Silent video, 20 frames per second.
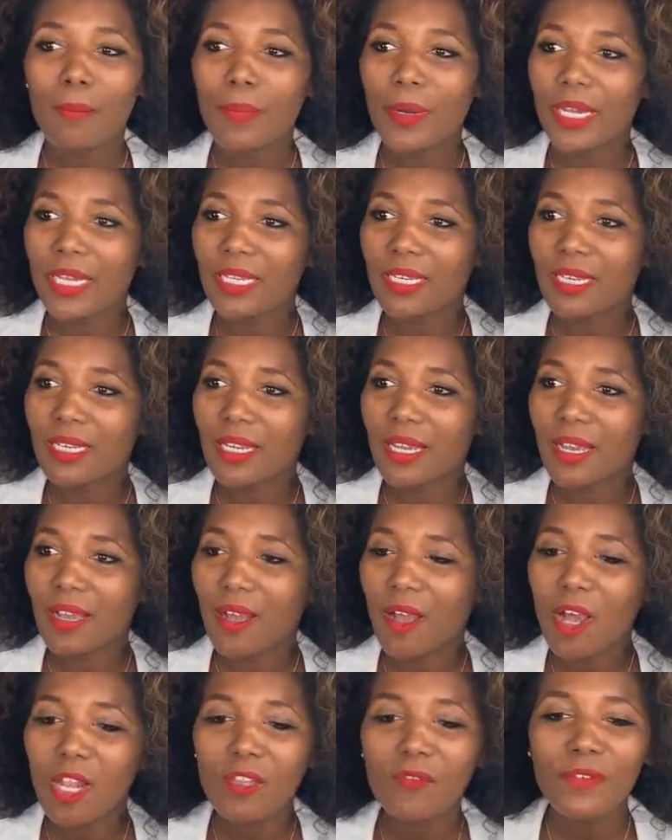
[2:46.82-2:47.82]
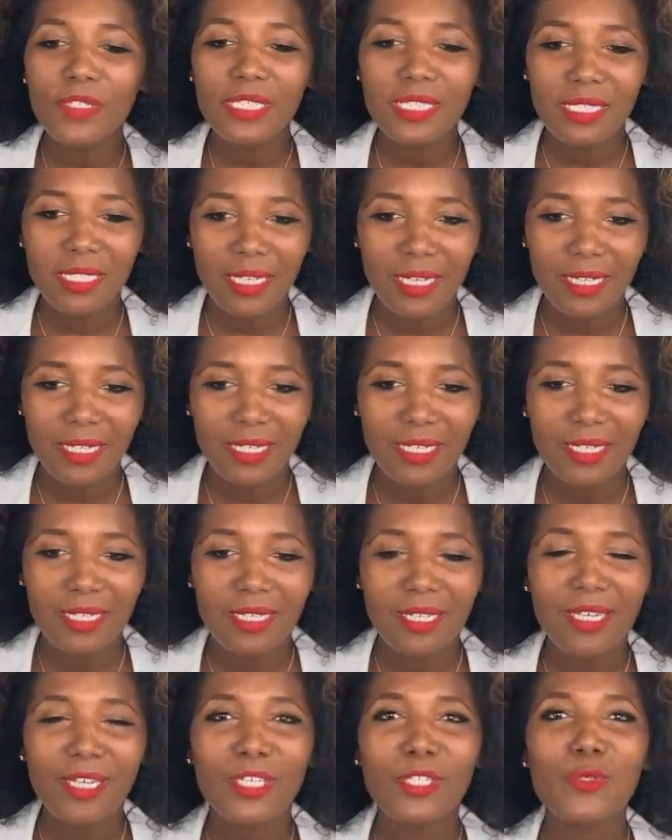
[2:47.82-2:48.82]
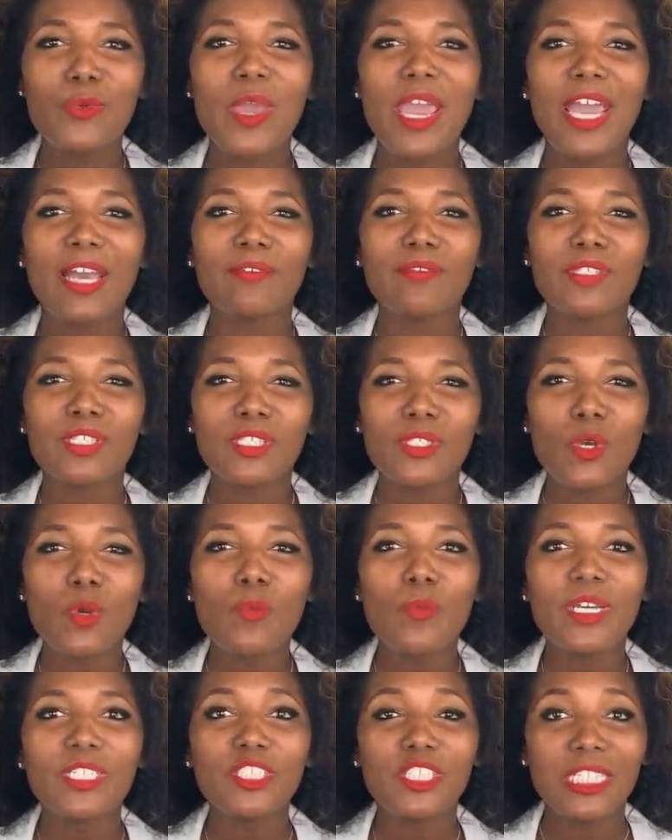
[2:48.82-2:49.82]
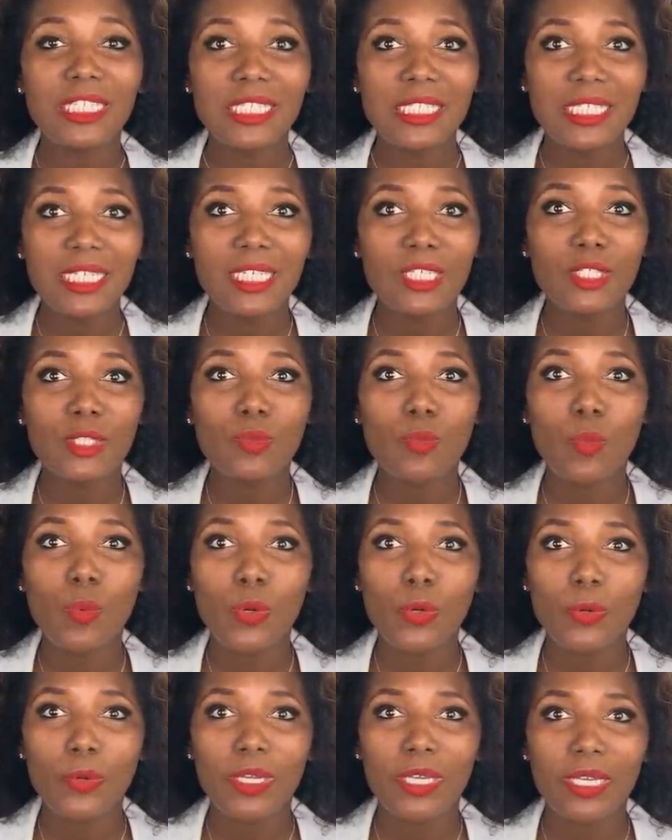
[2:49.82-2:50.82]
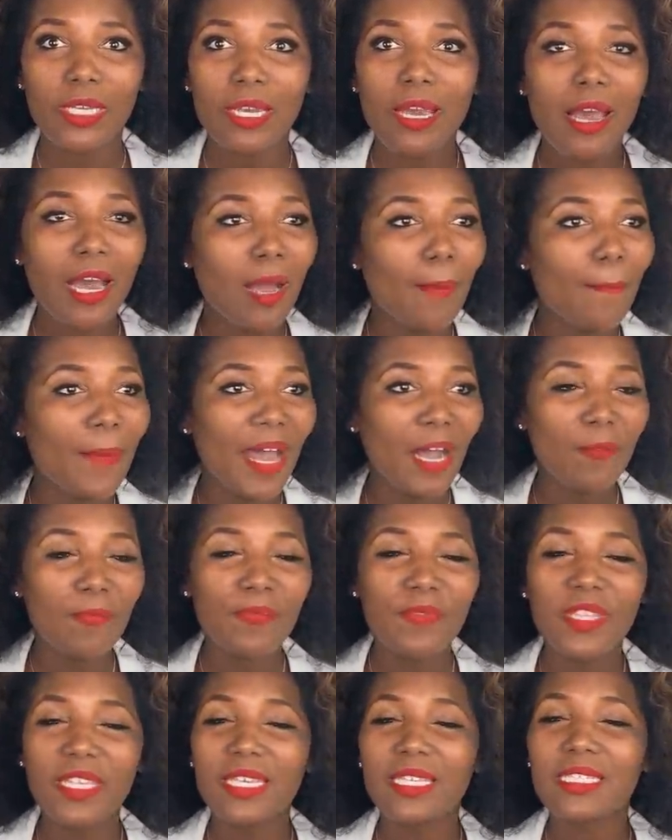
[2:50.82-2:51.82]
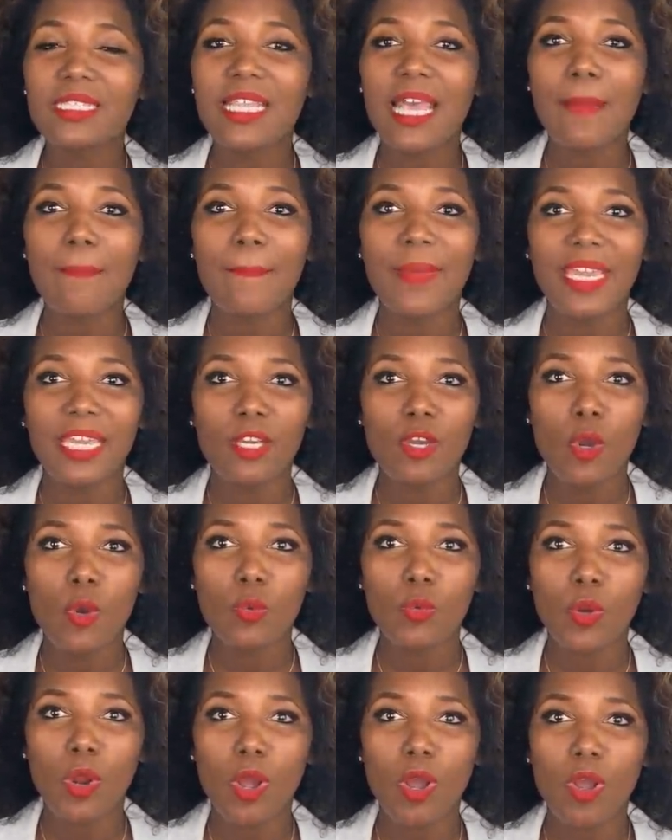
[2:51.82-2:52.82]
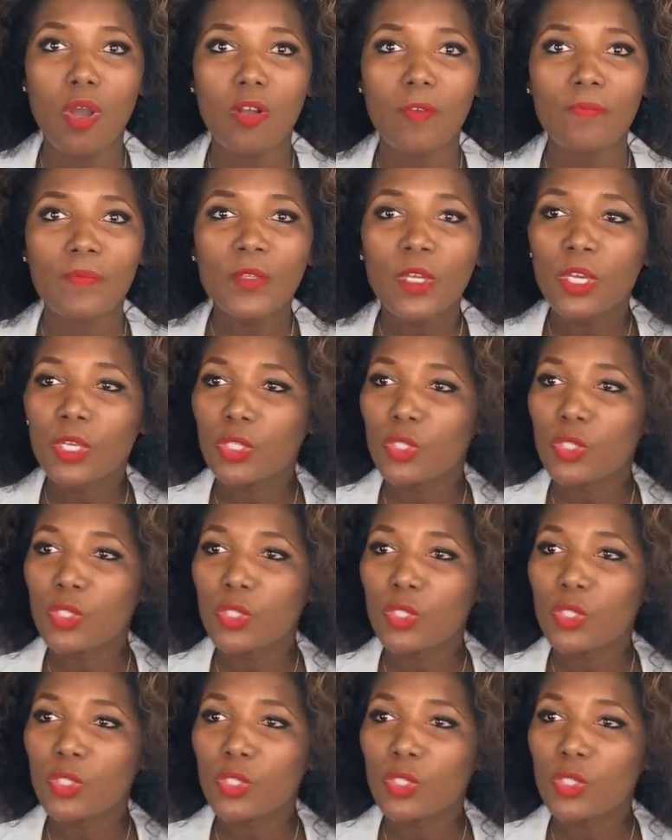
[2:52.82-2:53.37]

but all of a sudden you have so much intense worry about things that may go wrong.